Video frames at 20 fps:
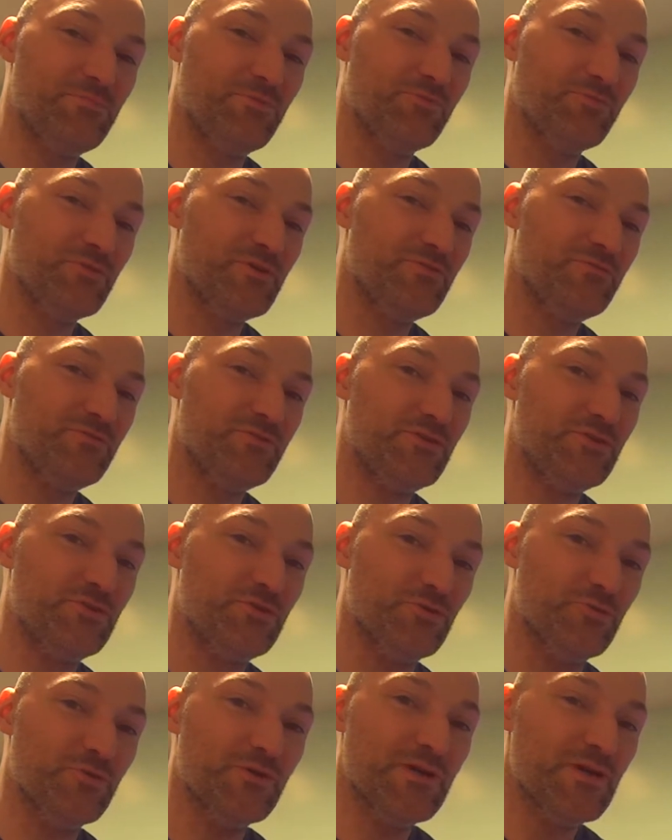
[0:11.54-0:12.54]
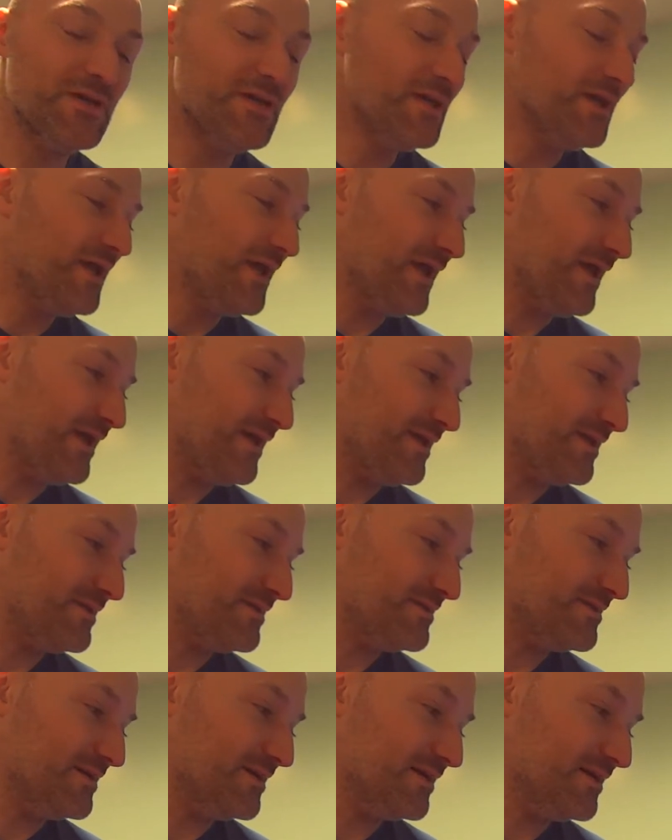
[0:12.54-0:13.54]
of review
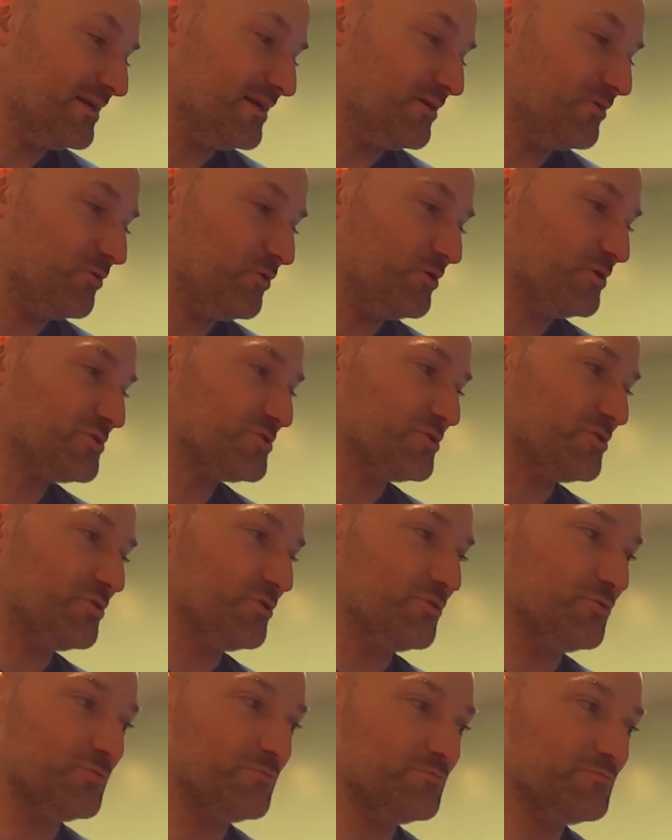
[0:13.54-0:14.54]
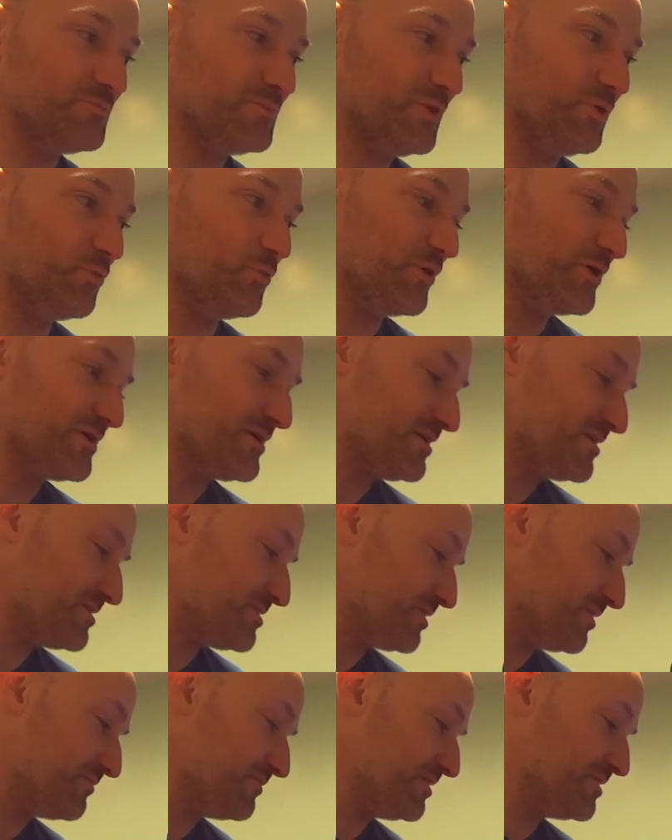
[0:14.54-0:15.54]
and also the
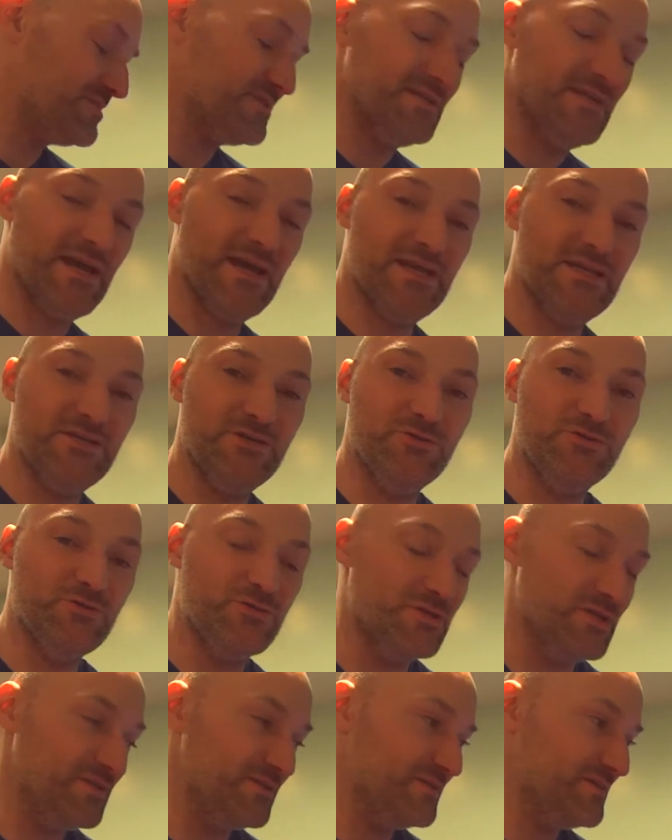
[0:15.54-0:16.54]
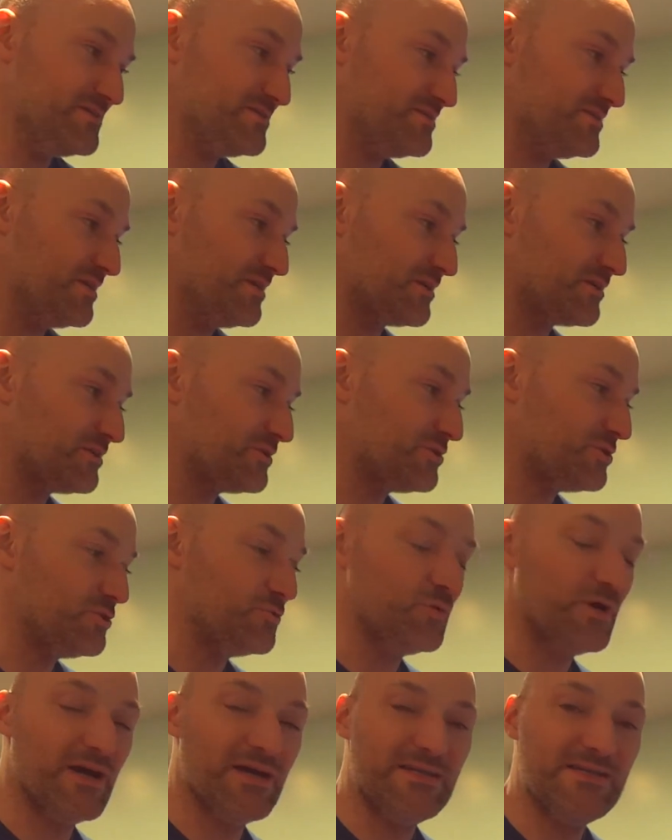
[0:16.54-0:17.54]
workings of this and how to use it. This is the
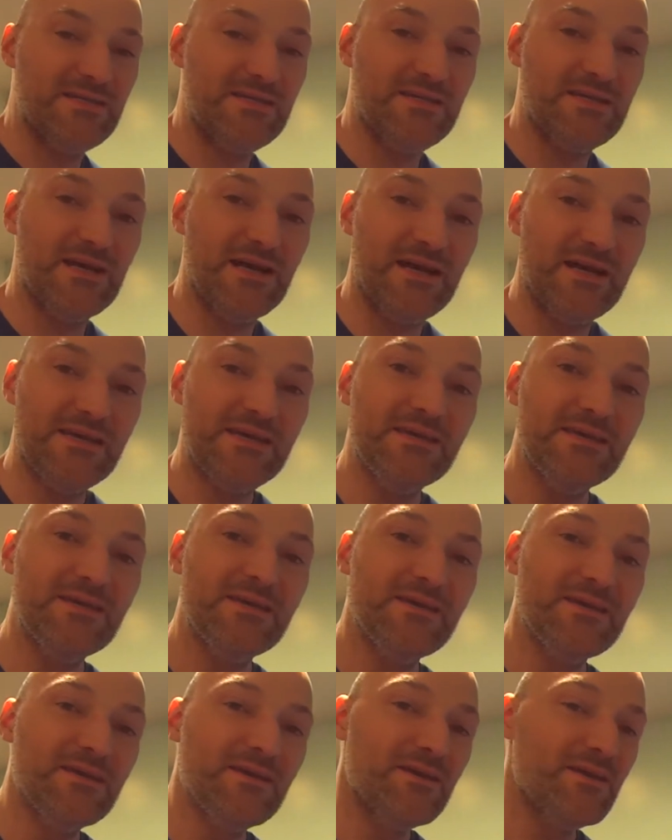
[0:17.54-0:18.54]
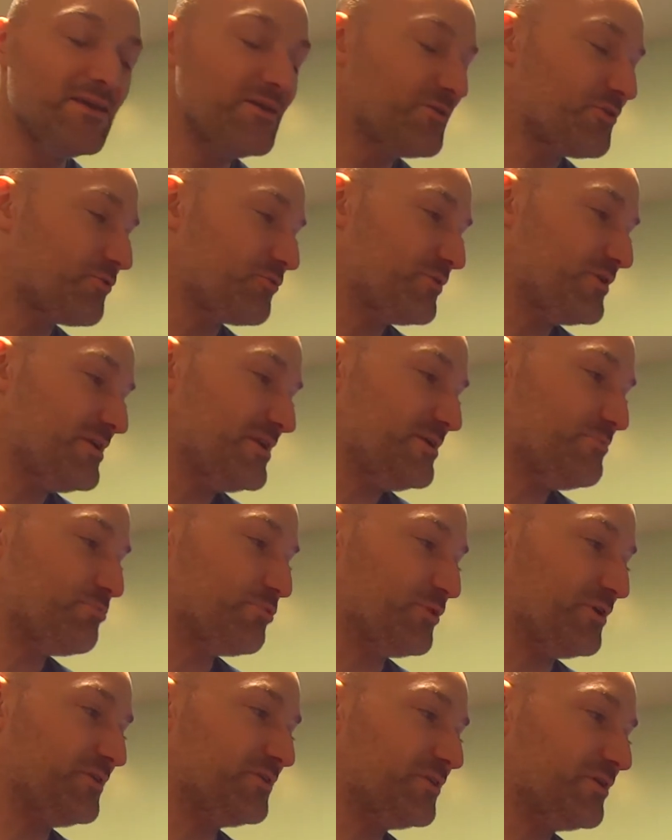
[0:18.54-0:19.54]
QIDI 3D
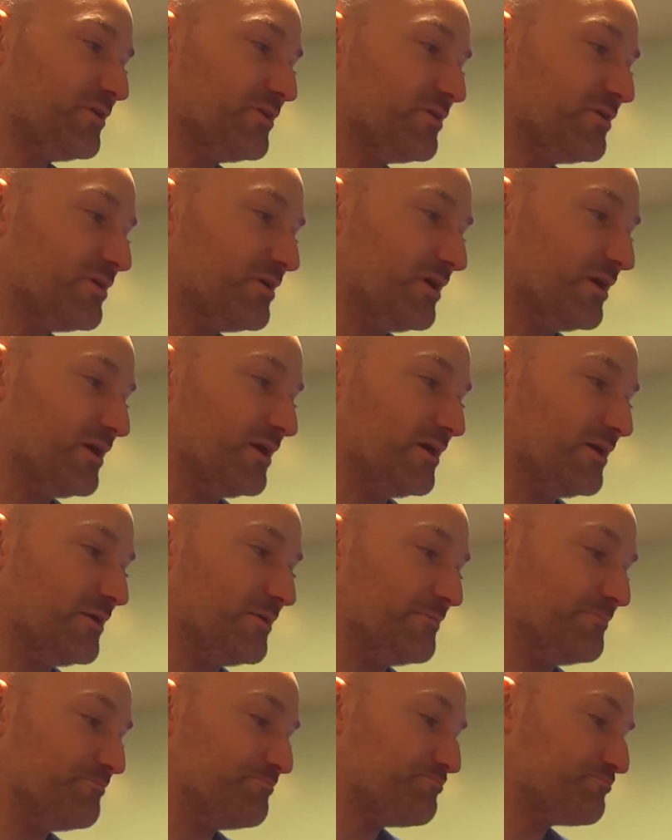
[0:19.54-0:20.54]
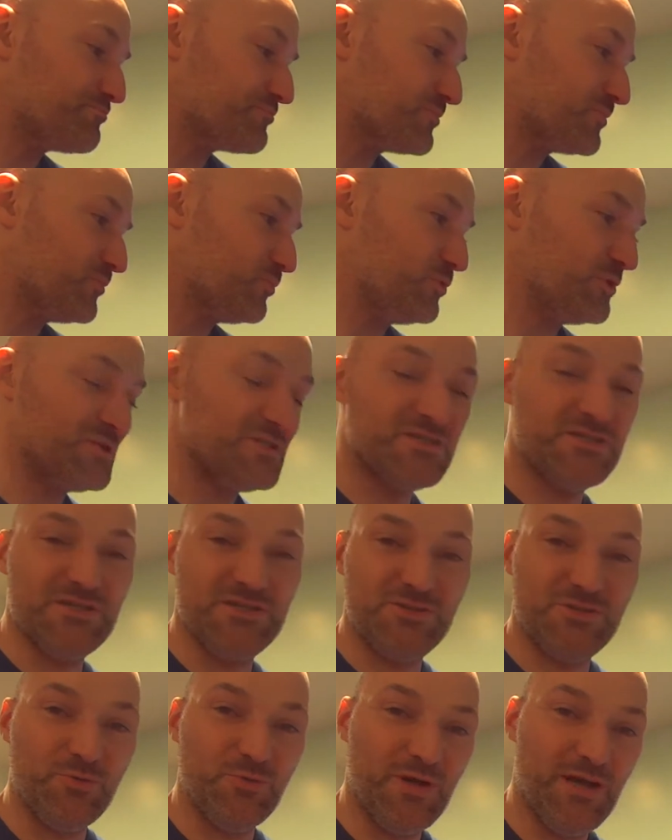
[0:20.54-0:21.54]
printer, which
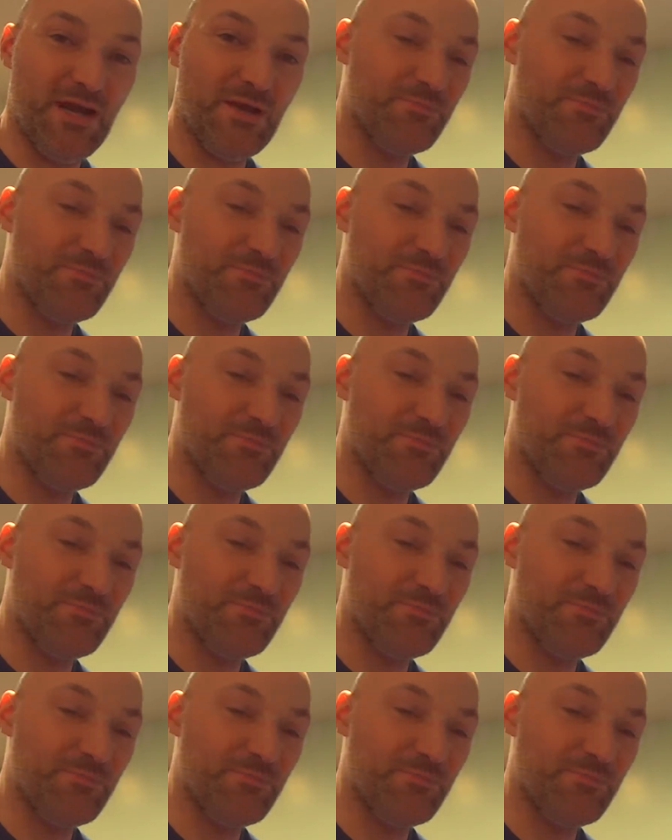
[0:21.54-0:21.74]
is the way I